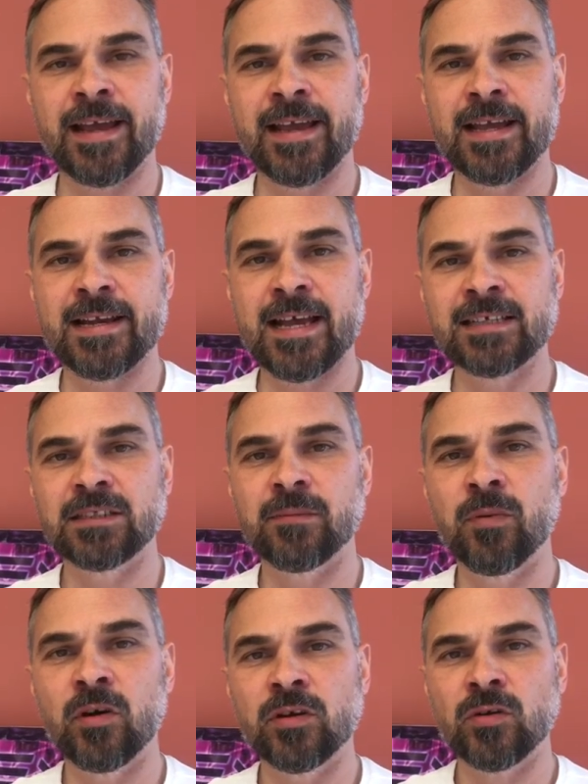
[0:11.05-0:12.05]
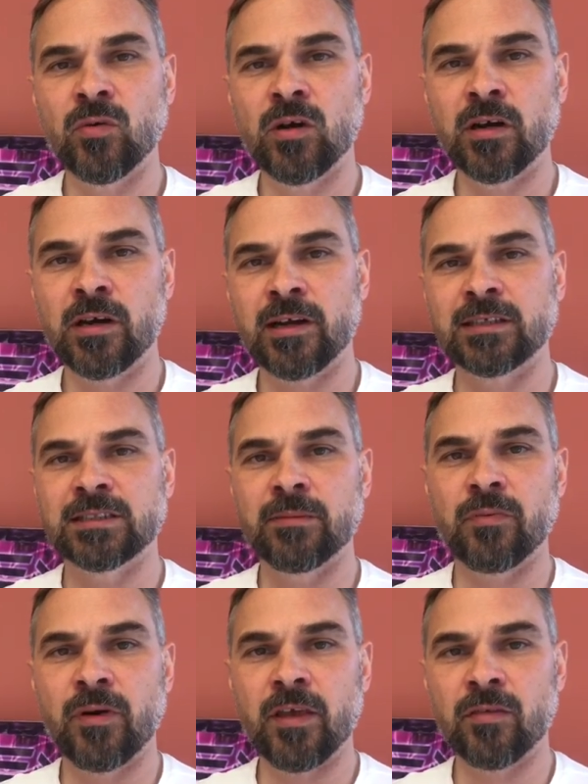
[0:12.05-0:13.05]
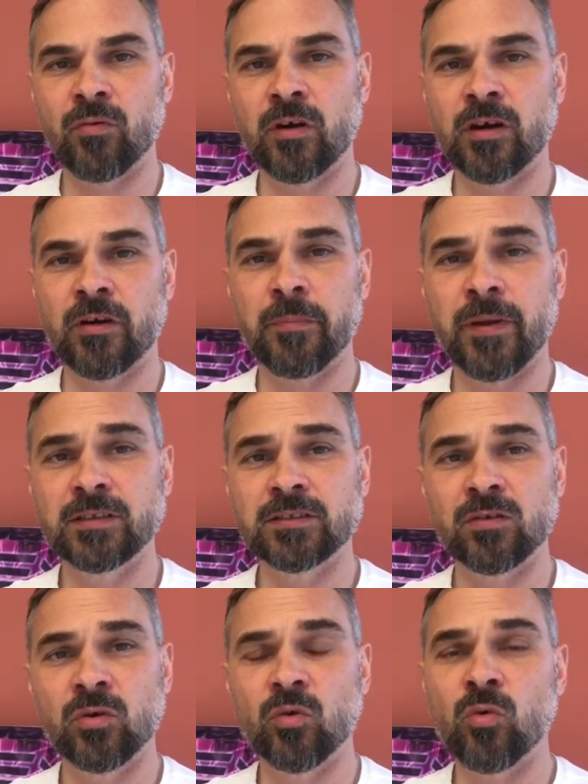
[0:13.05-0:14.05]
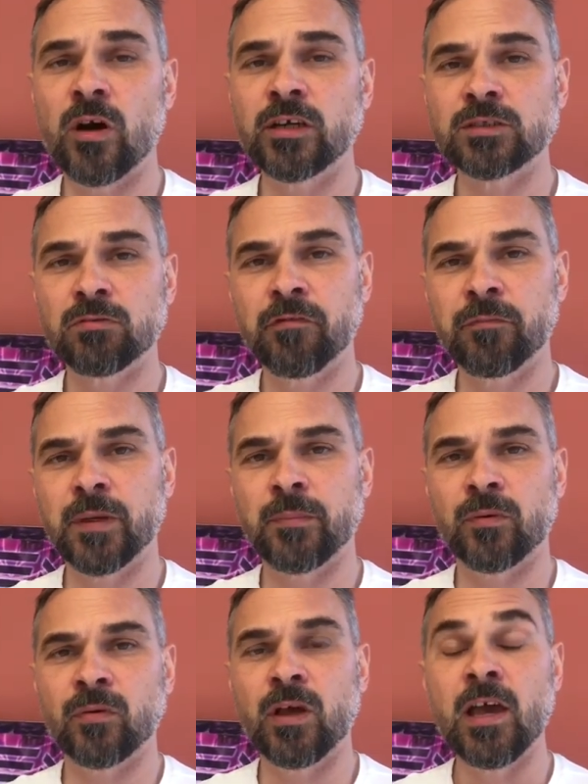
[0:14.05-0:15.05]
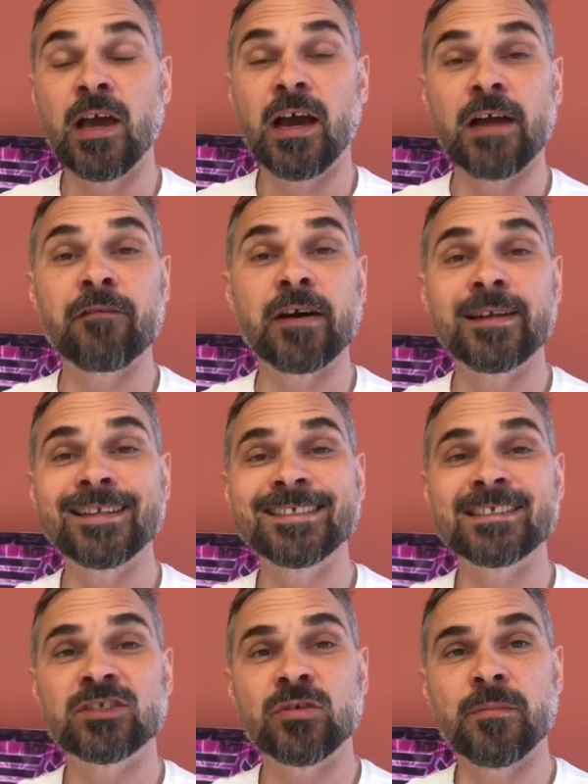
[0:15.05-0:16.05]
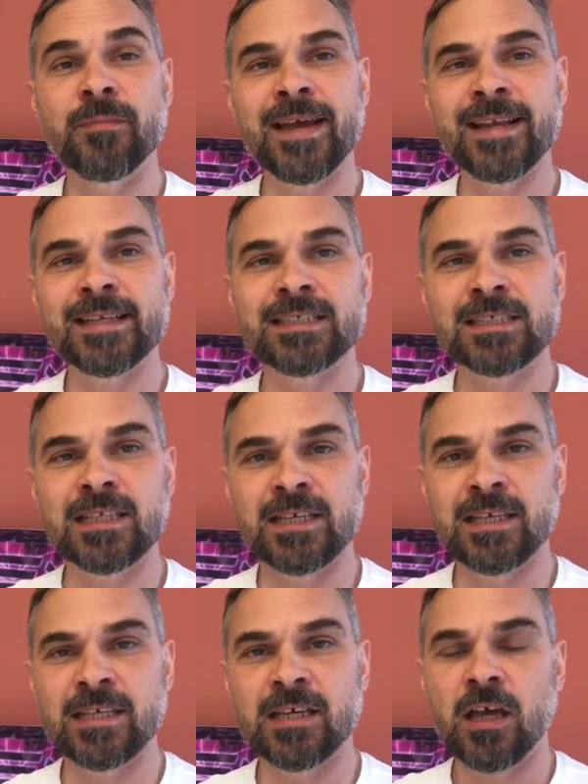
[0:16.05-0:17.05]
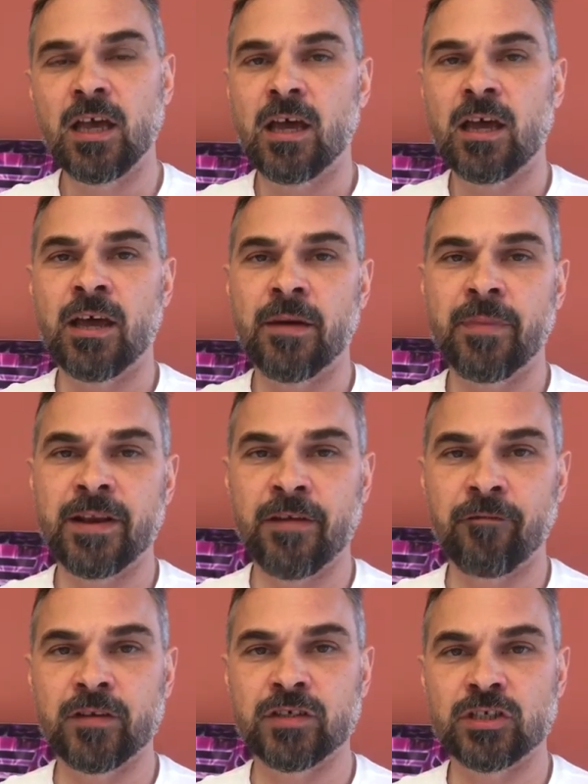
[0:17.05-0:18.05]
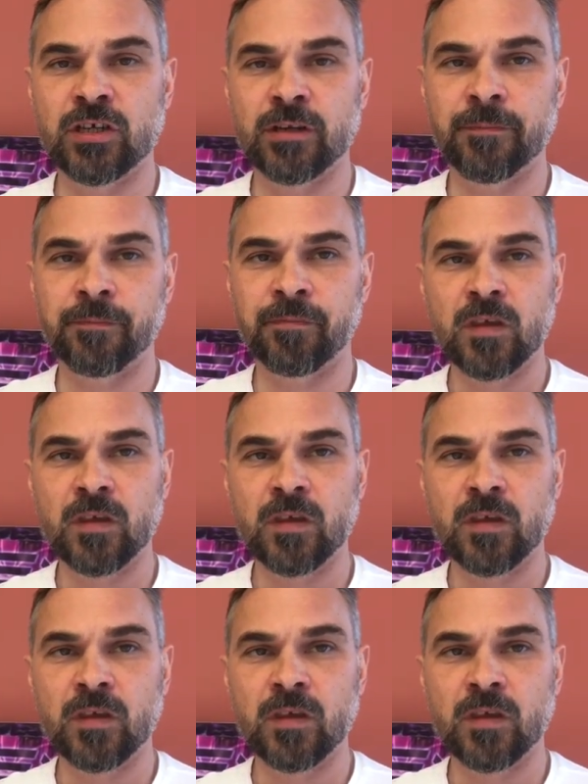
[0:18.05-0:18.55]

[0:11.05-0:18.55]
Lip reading: And as a body worker, as a breath worker, person who works with people, I find this tremendously beneficial.